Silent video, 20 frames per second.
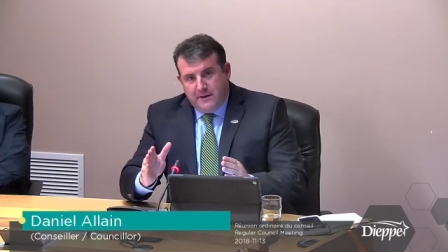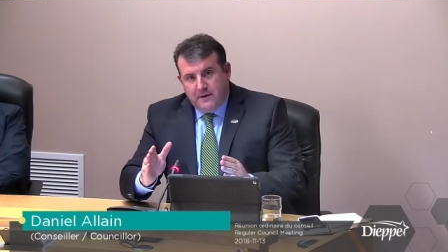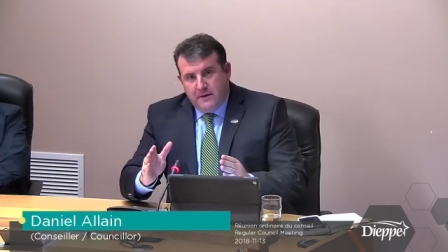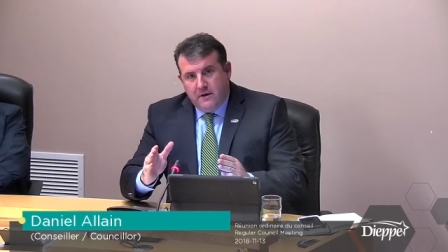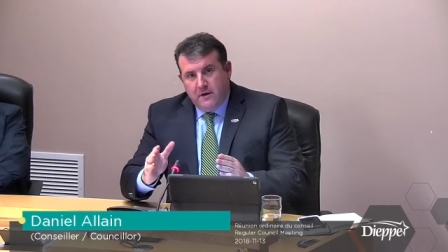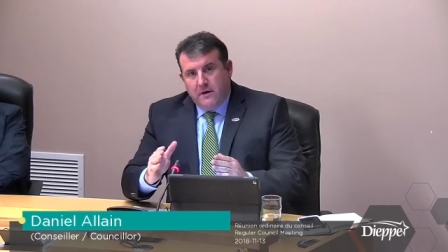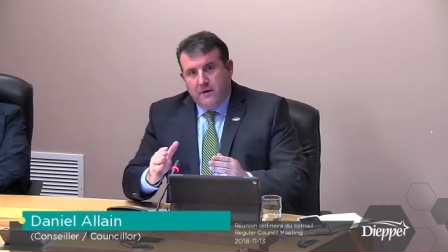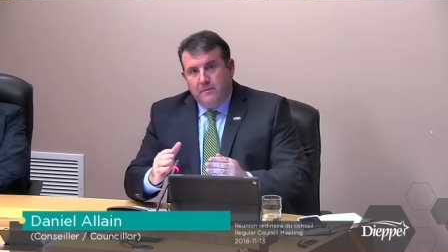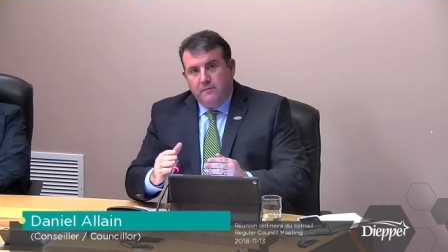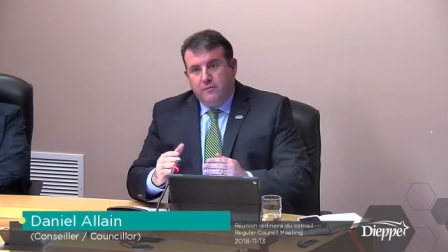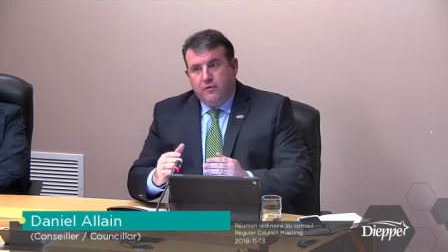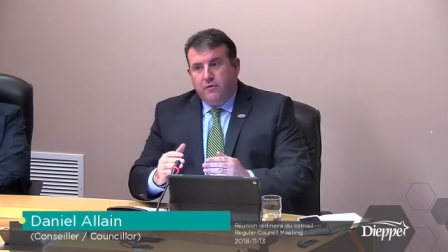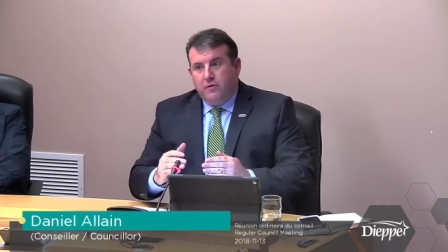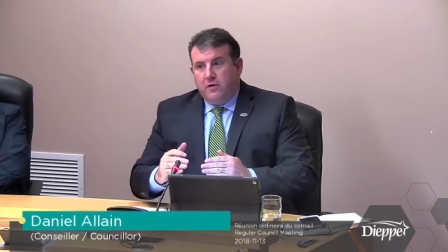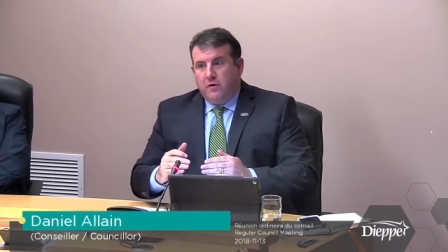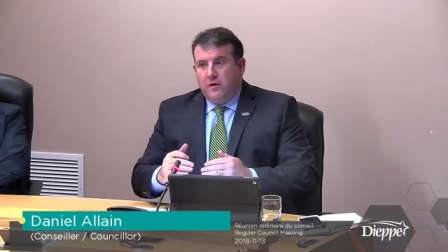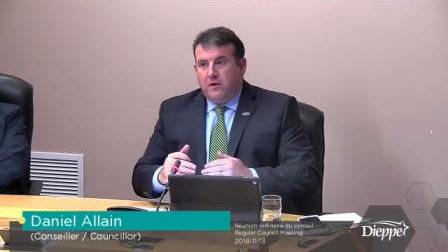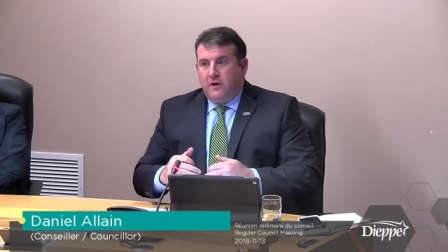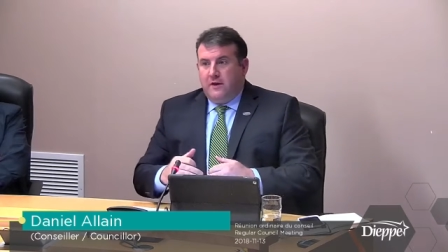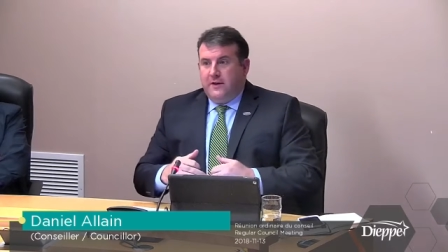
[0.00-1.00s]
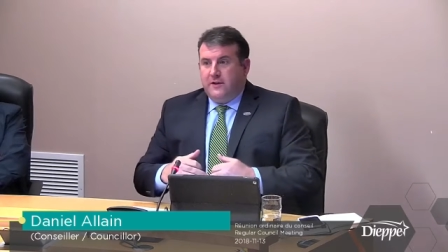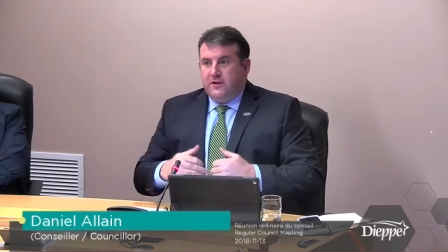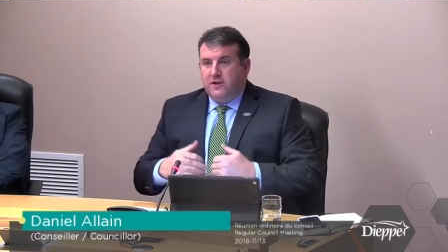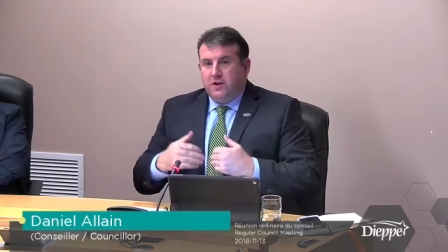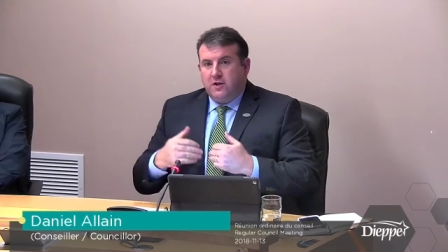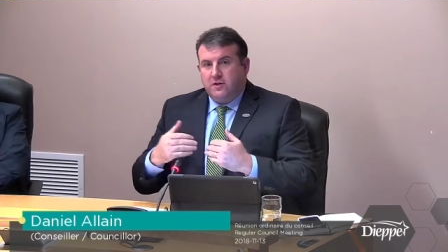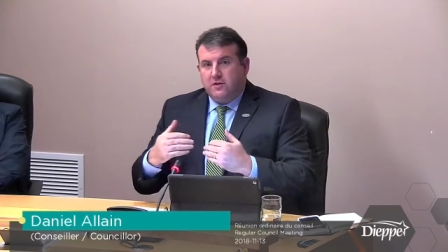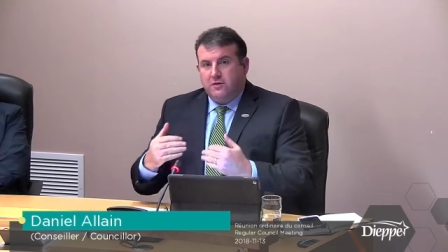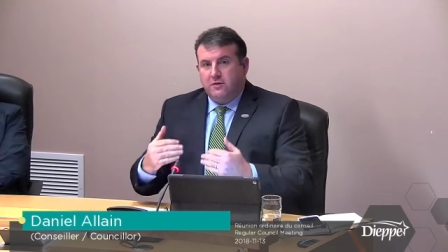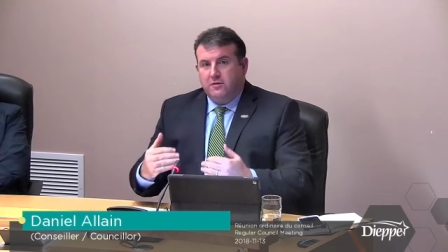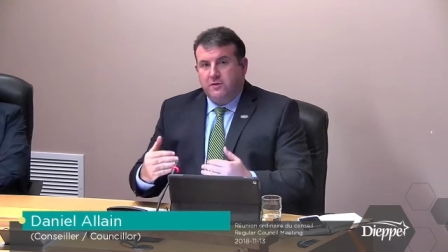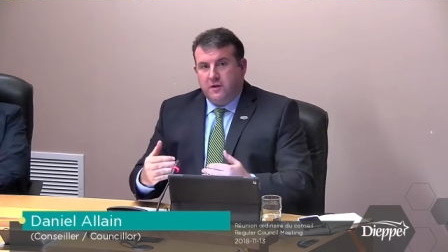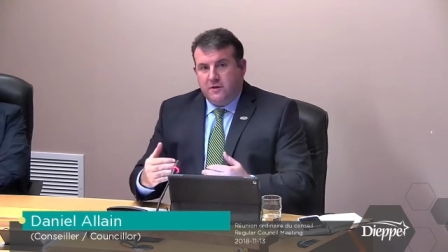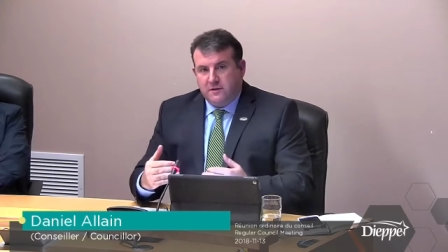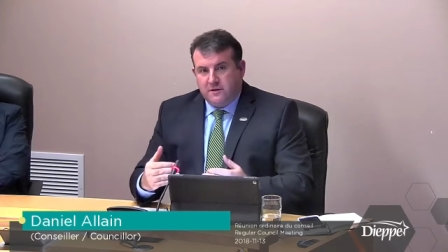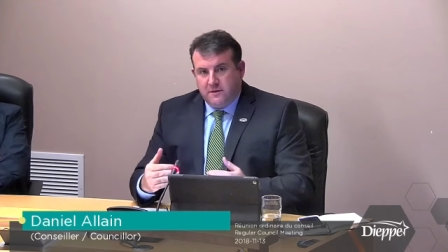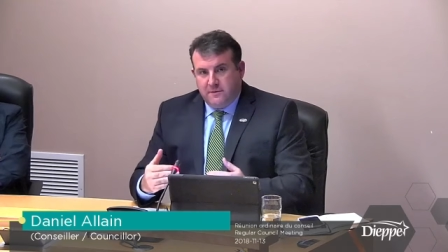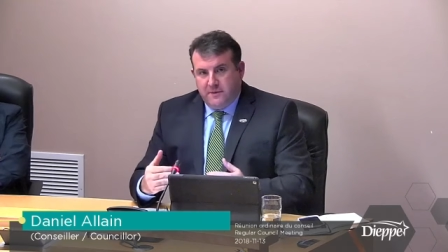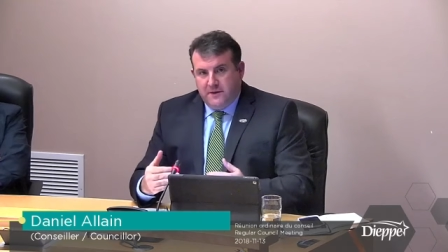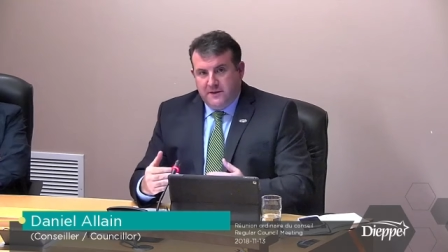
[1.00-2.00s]
is it enough
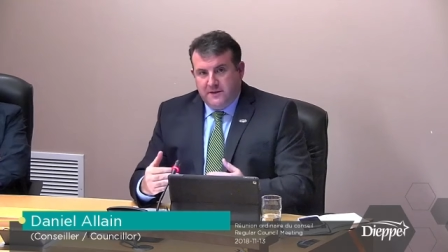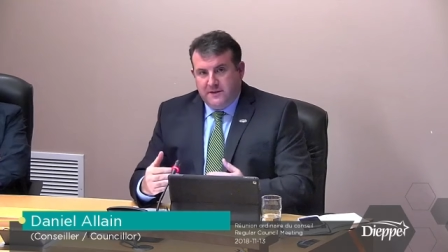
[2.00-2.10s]
time